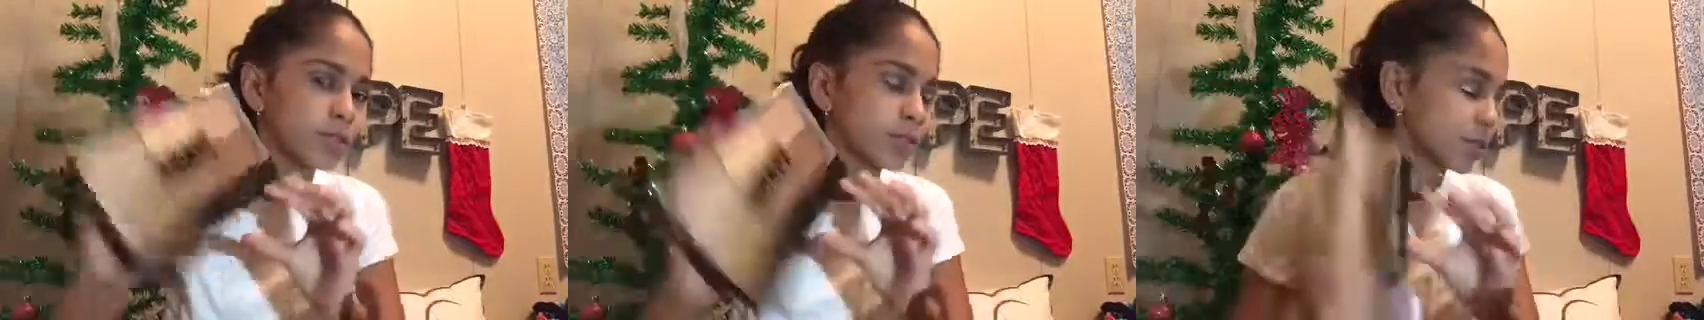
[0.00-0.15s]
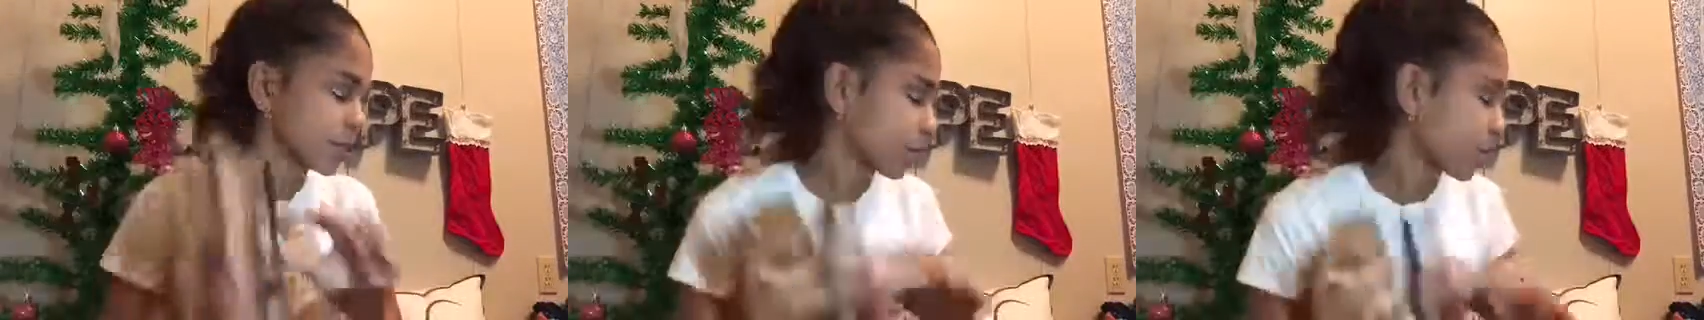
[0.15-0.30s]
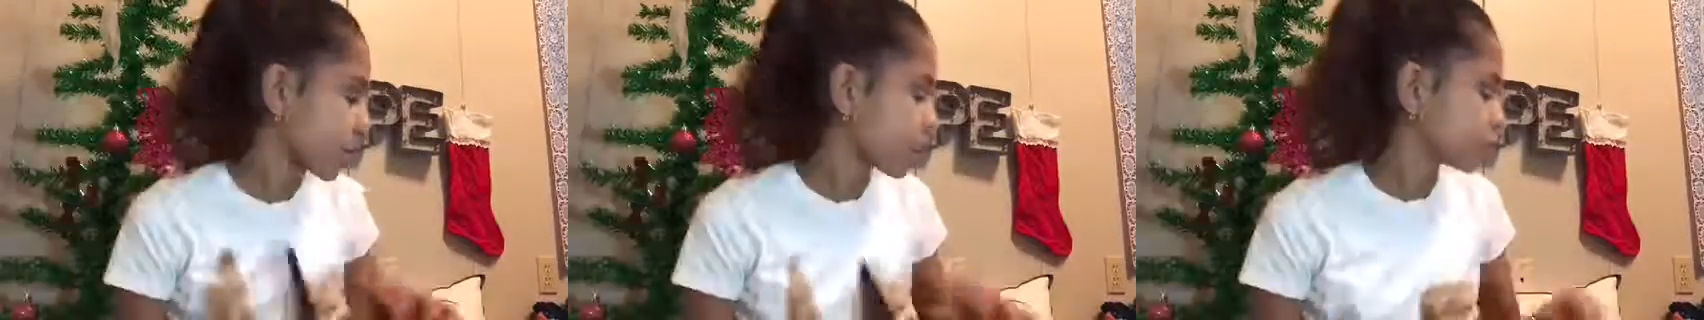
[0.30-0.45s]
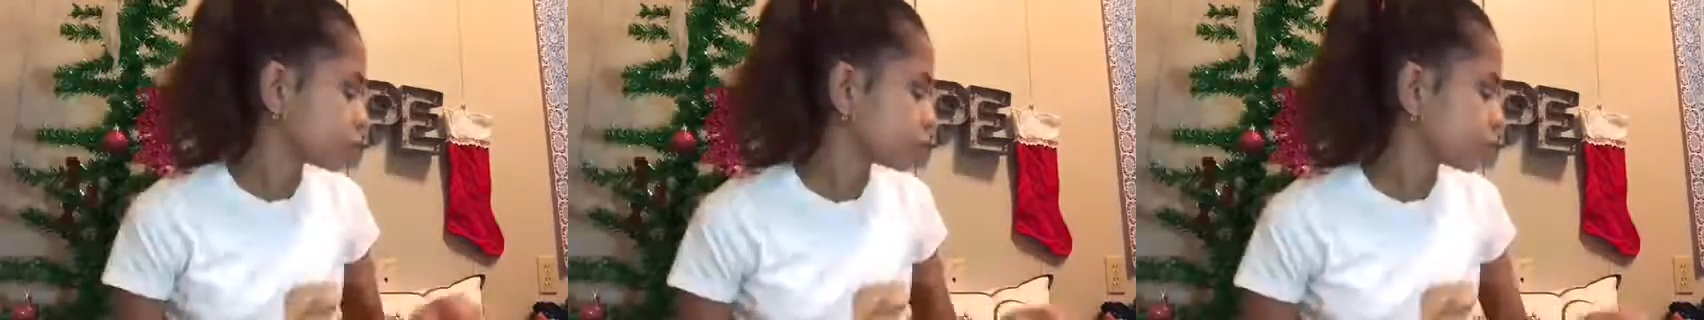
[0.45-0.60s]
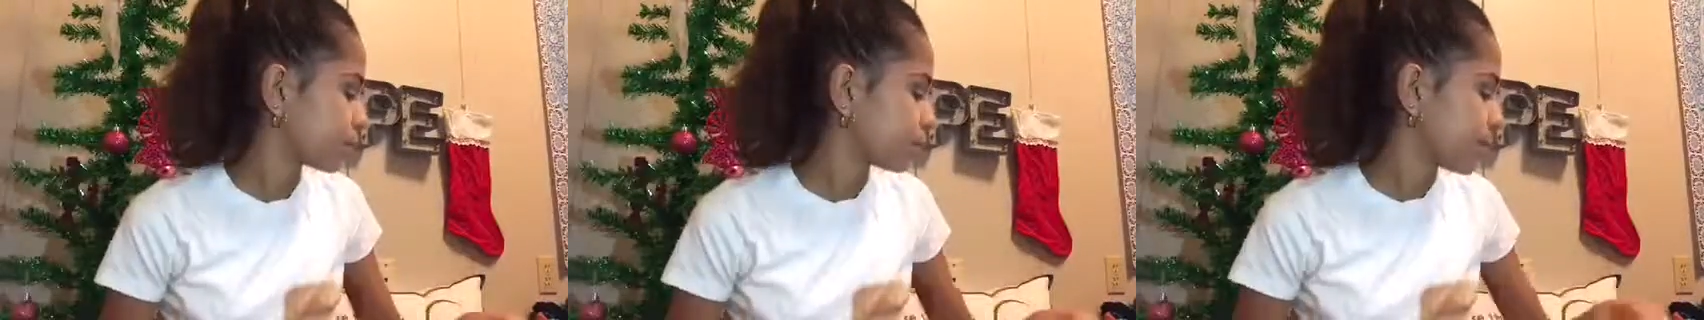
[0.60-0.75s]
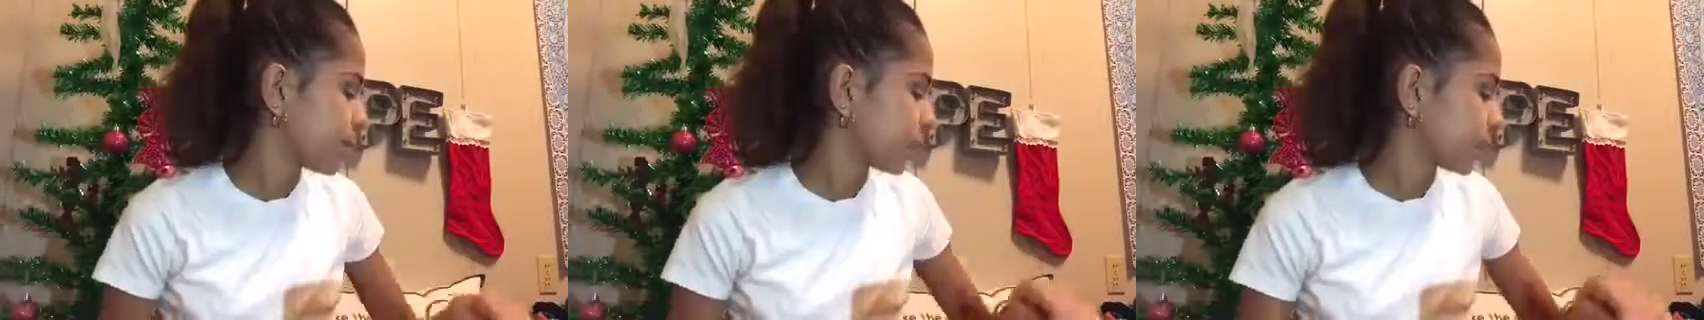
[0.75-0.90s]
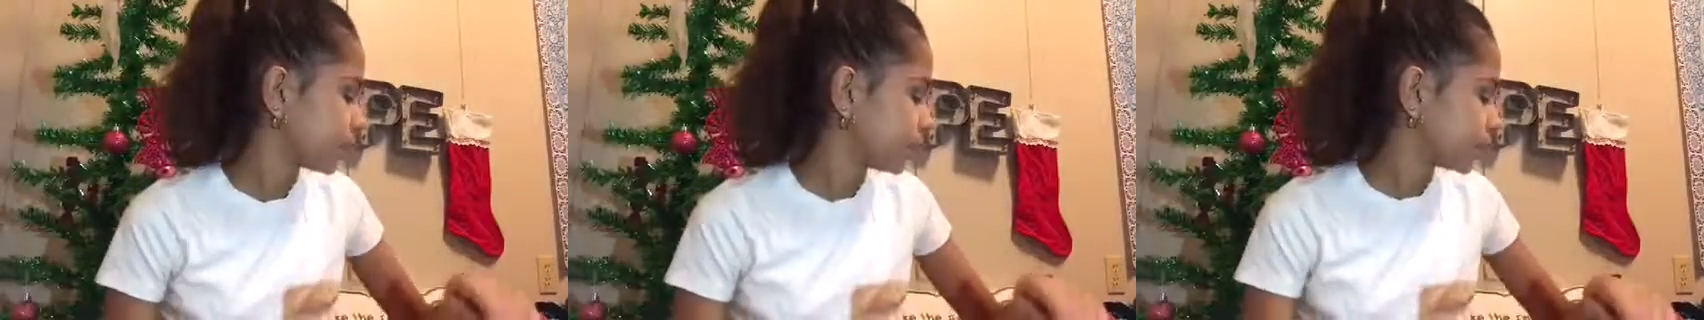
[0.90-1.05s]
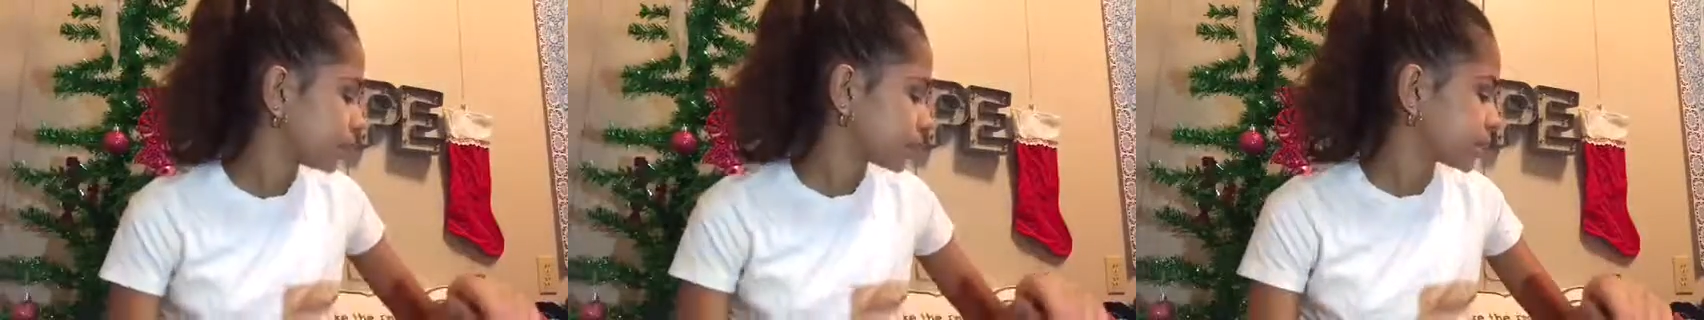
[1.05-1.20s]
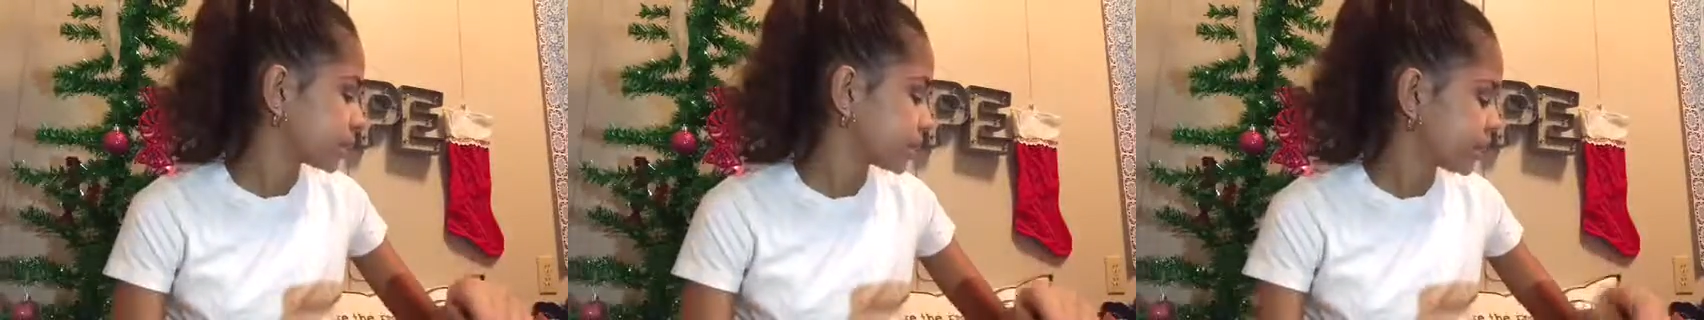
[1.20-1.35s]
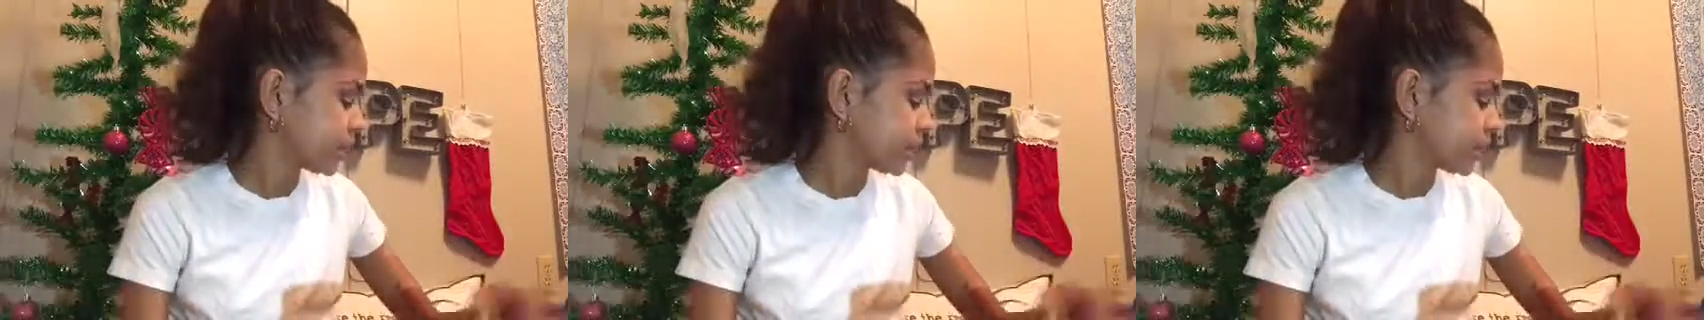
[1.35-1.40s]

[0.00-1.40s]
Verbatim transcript: just the contour palette.